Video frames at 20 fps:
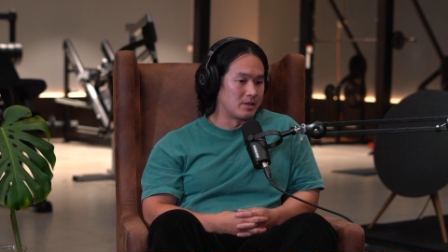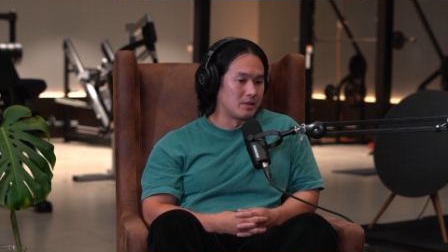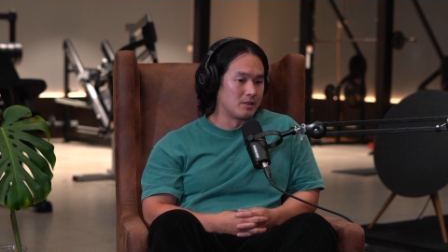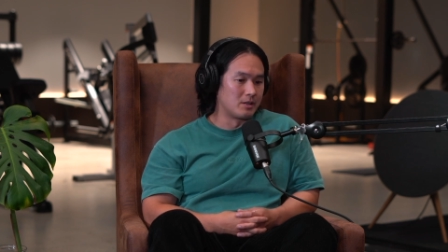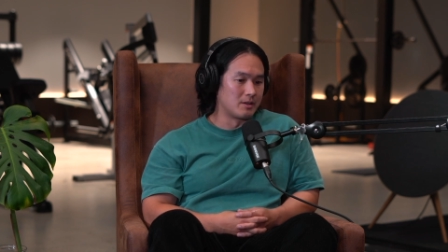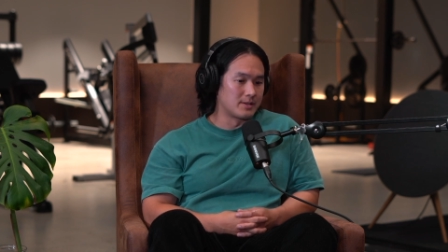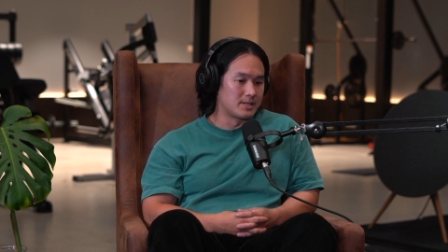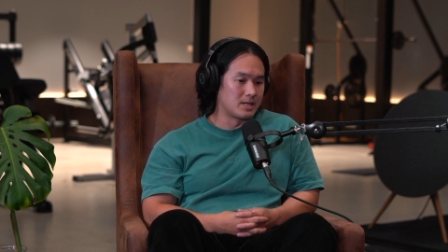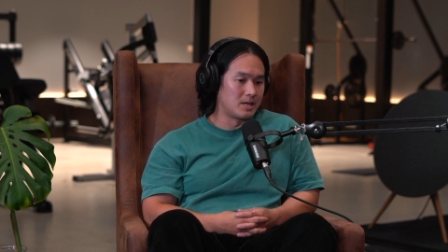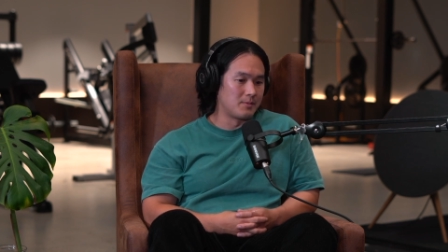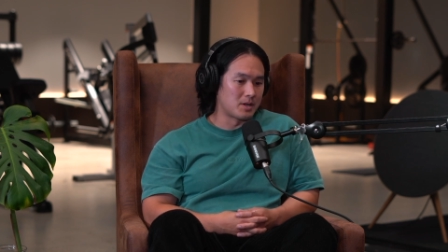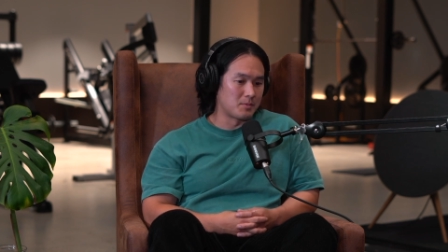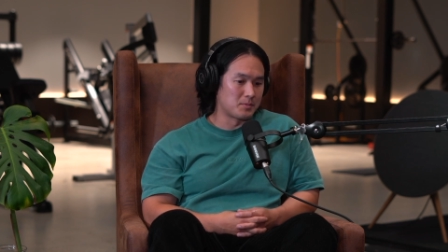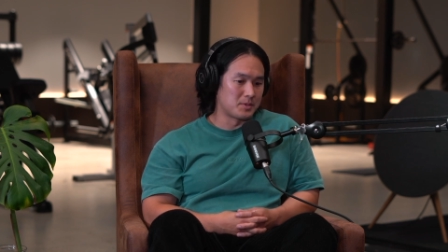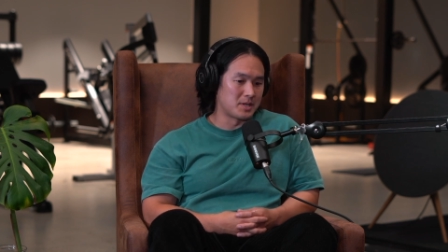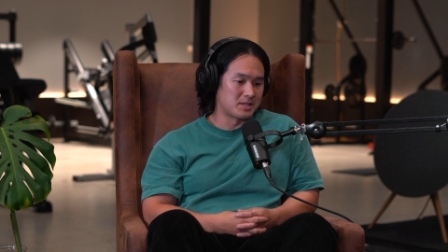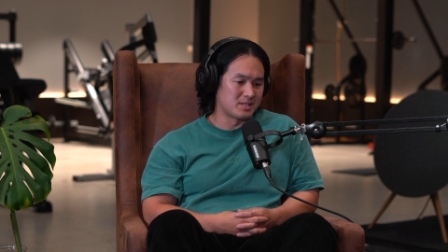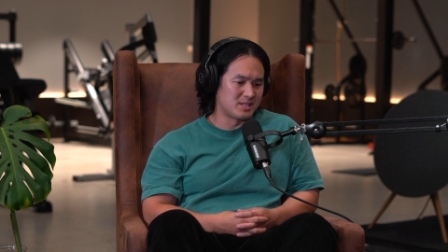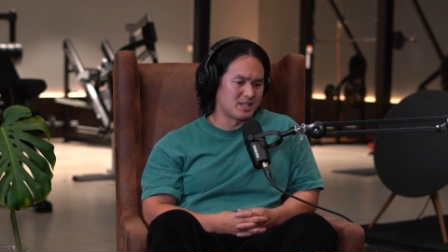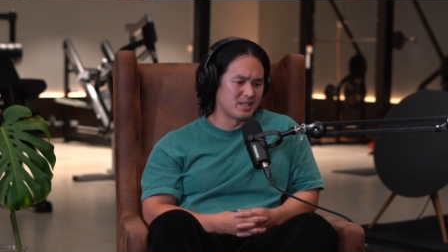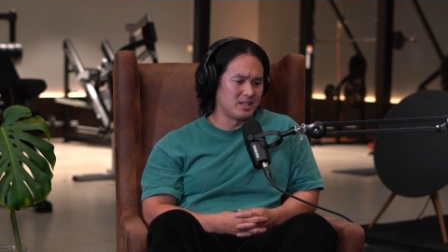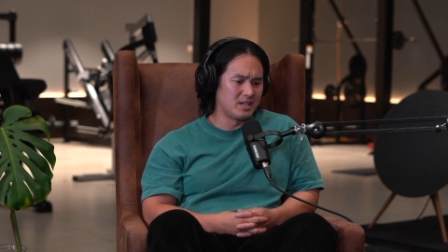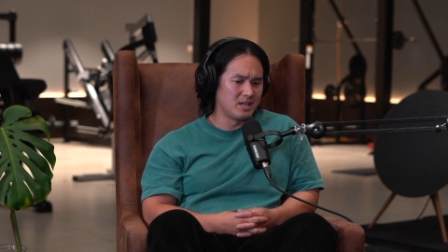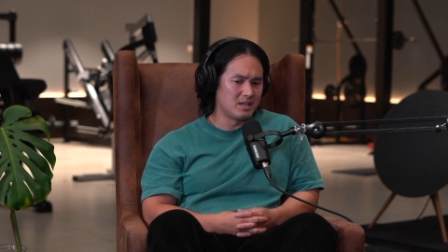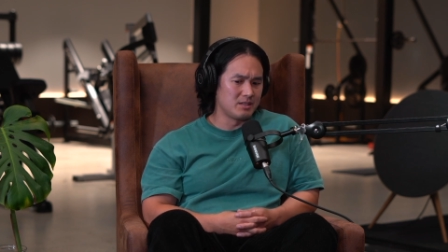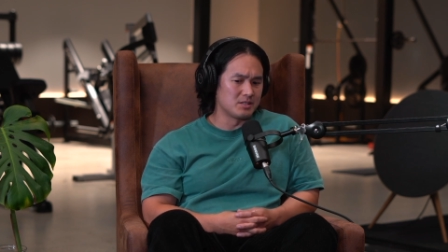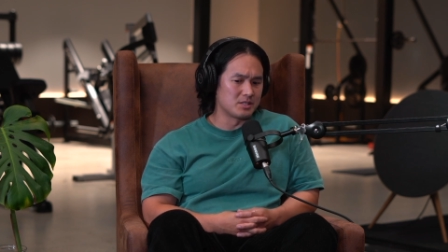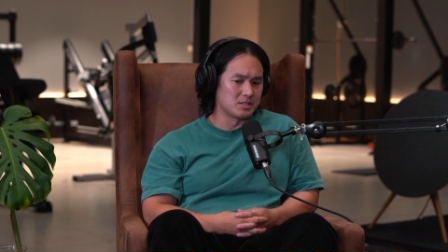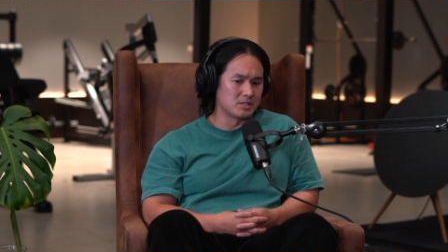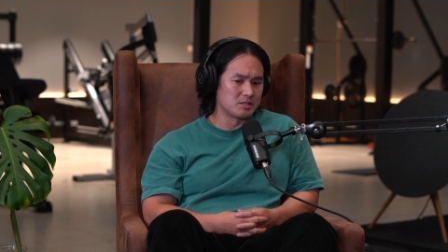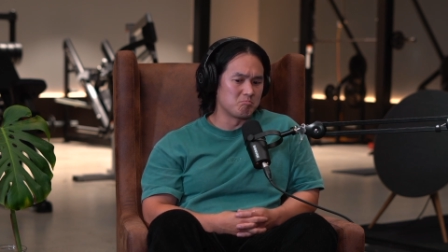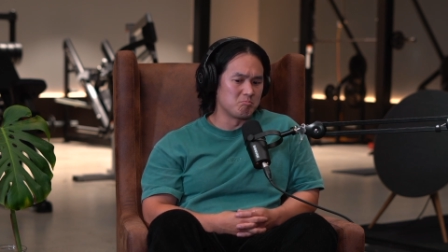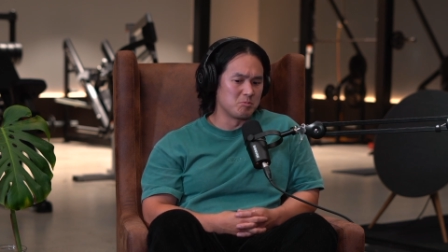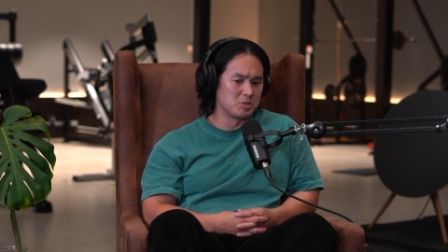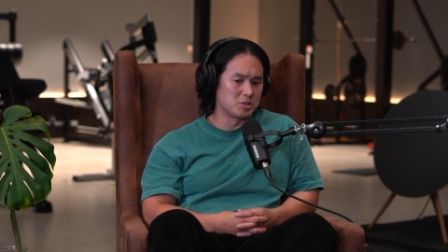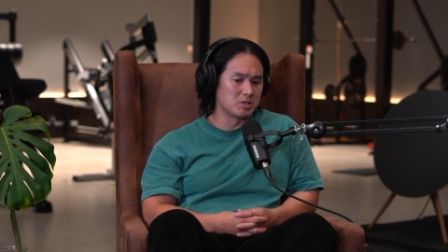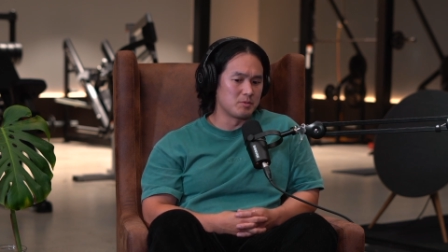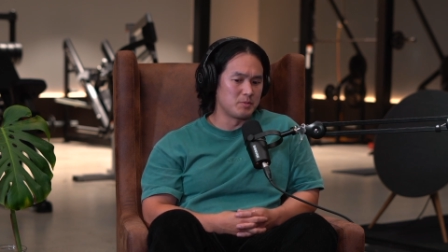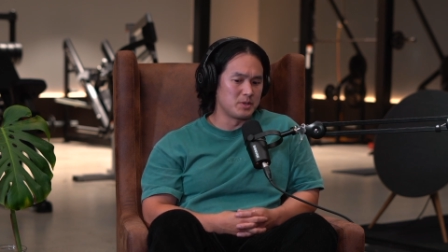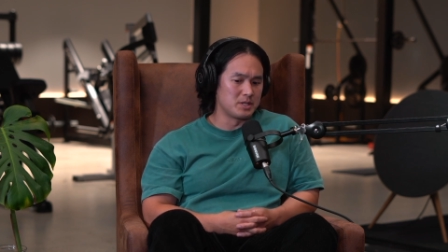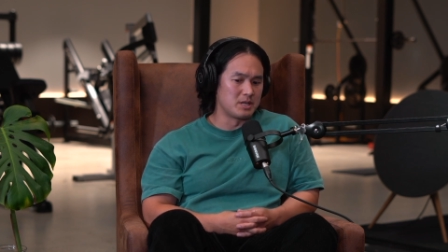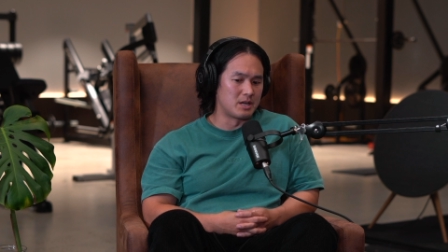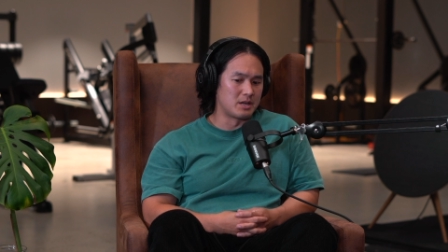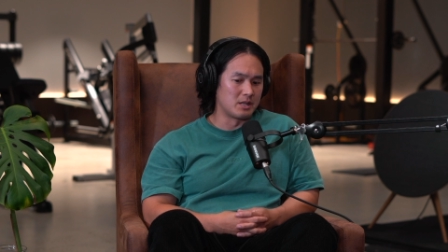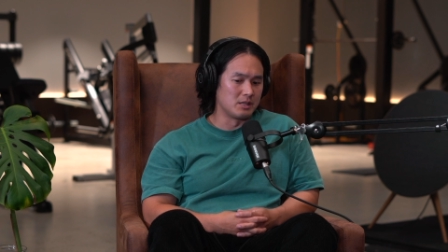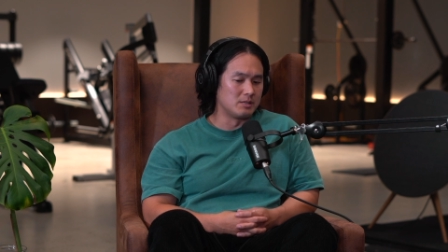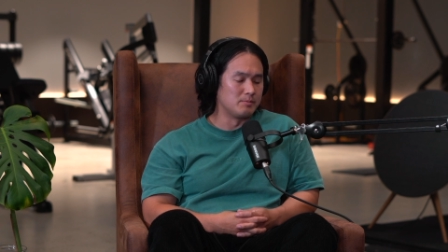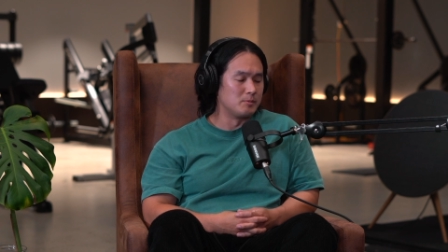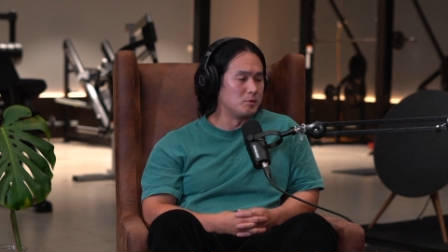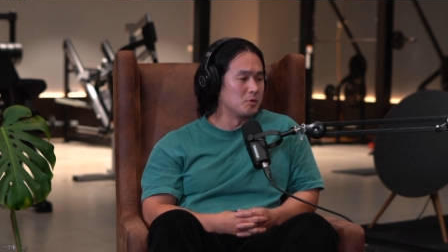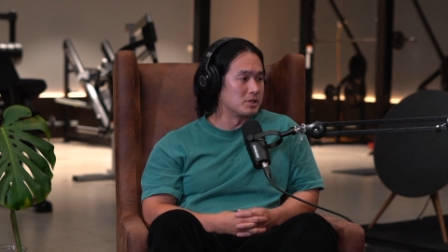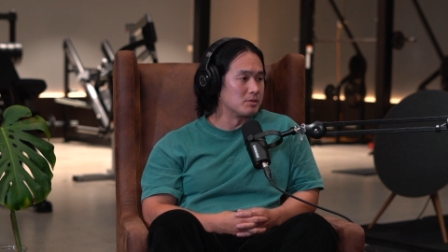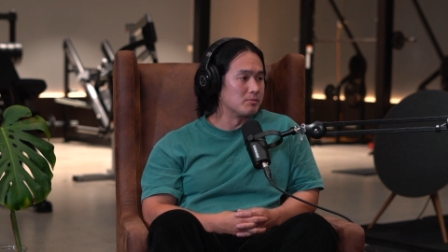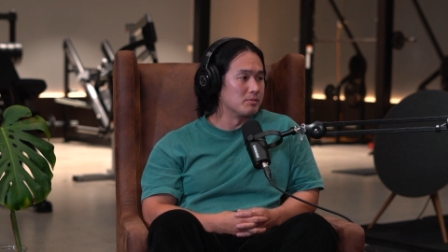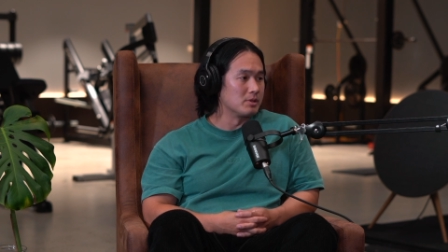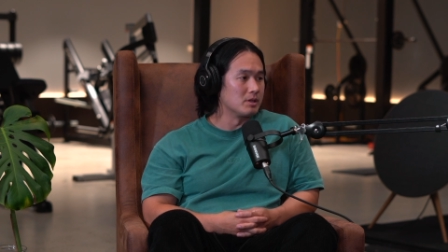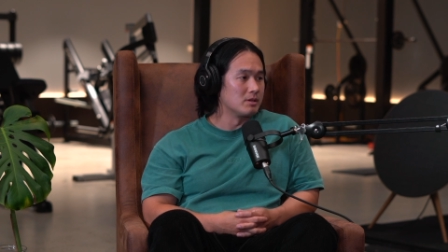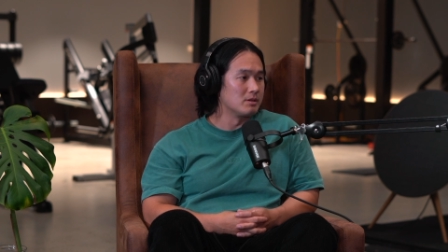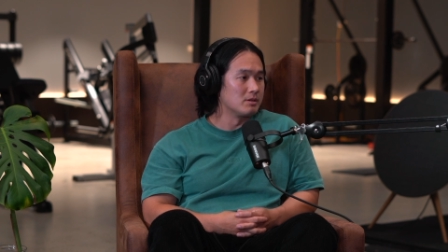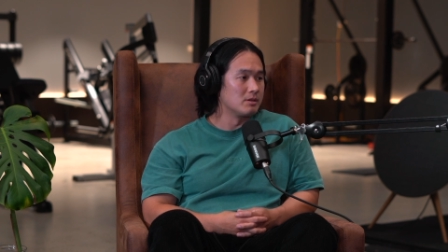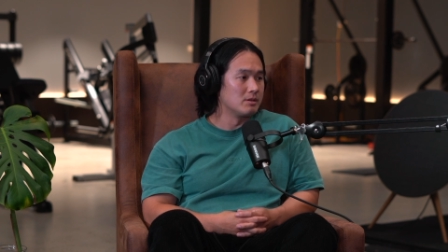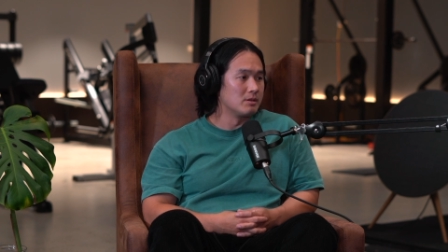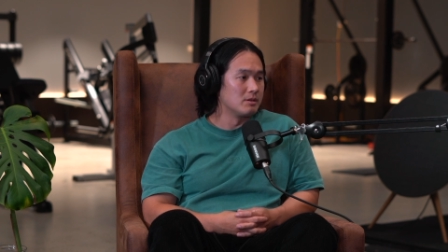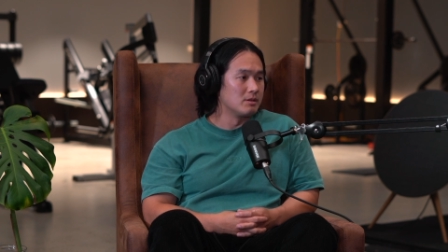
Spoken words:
And a lot of the time it comes back to saying, yeah, this could be done a lot more simpler.